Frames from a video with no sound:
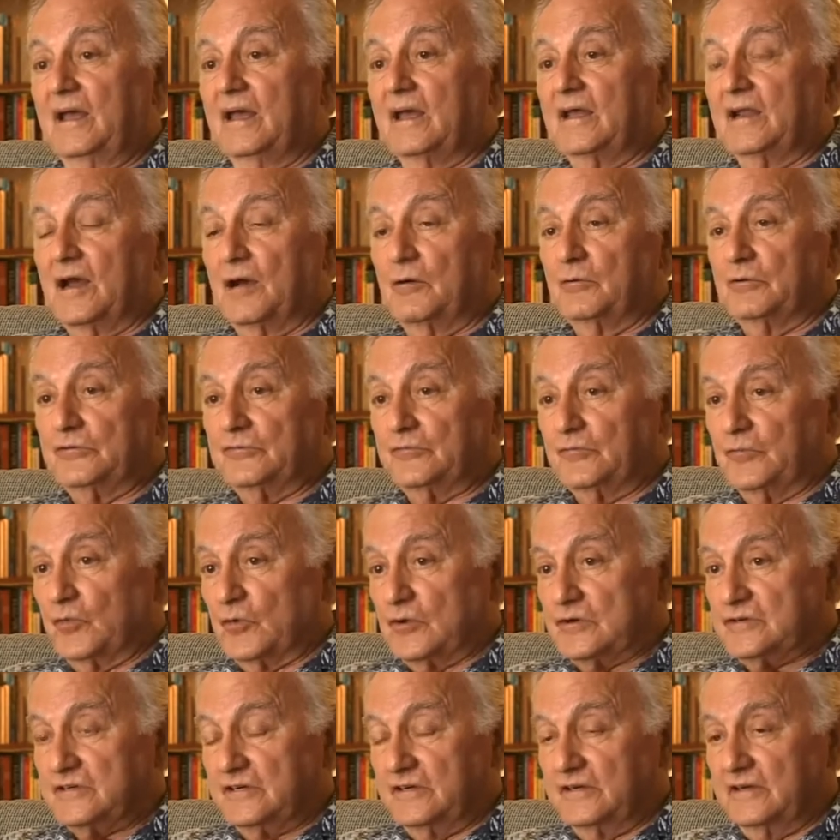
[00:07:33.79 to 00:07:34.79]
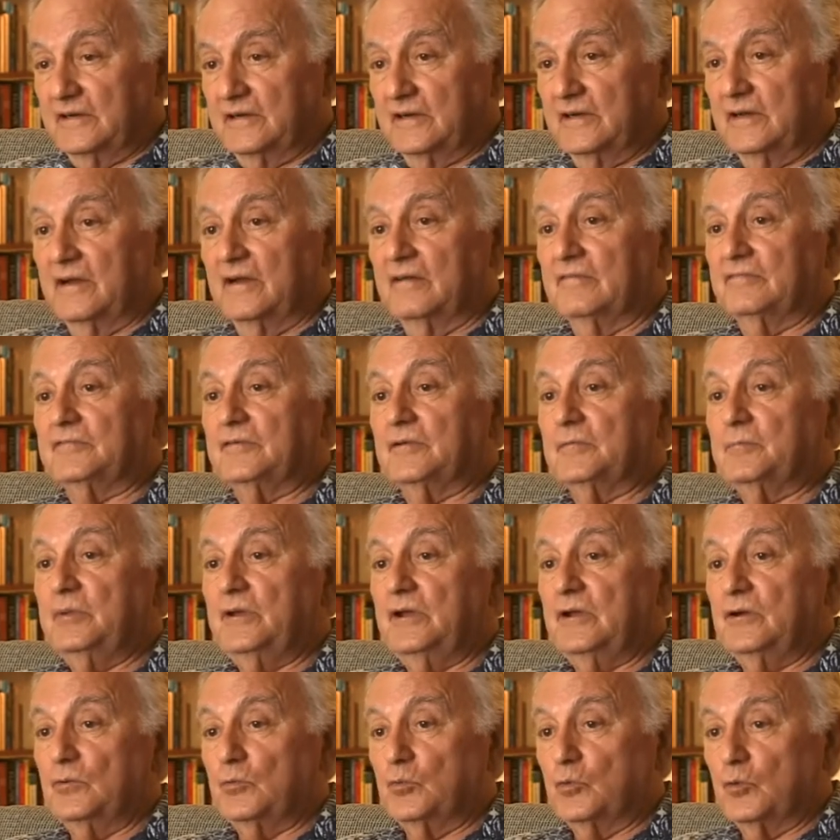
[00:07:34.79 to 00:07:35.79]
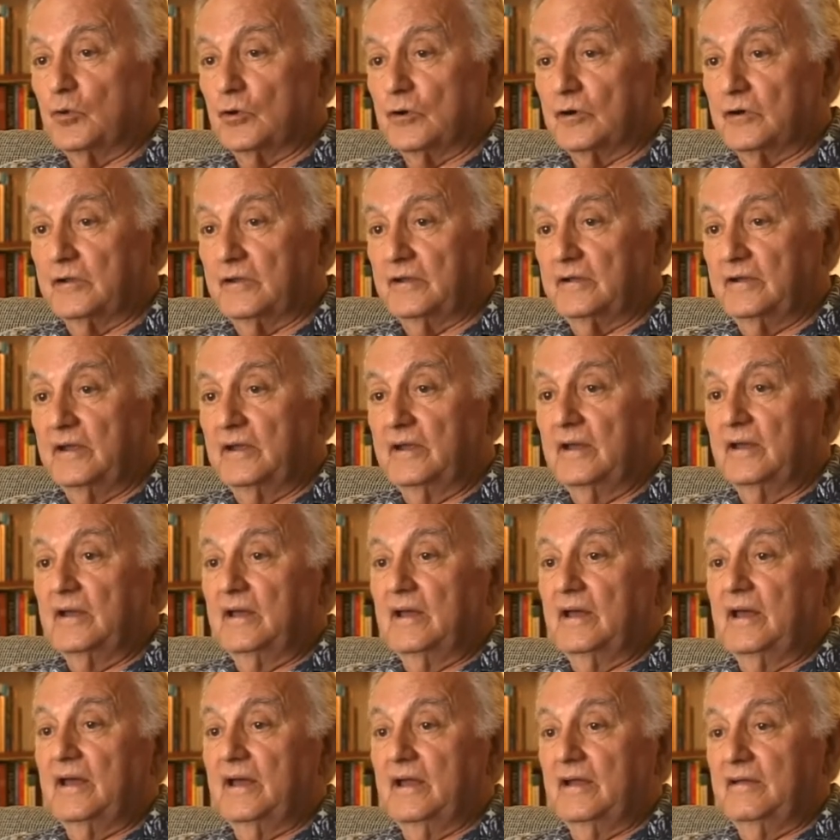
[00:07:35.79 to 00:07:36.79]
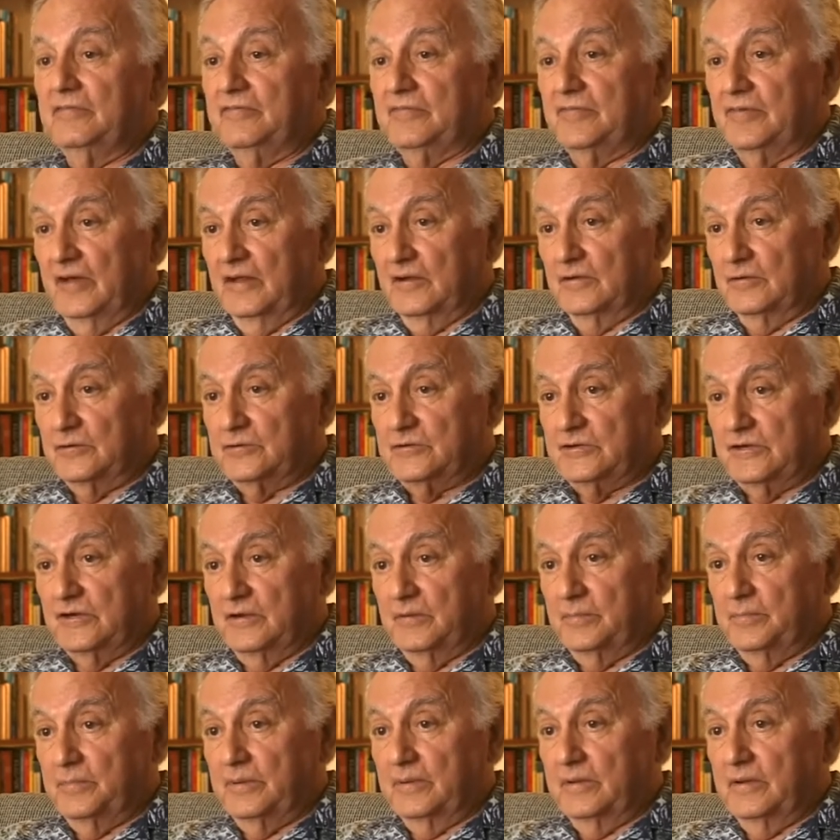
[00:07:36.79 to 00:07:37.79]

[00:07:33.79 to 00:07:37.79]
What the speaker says: and I was fortunate enough to be awarded a fellowship,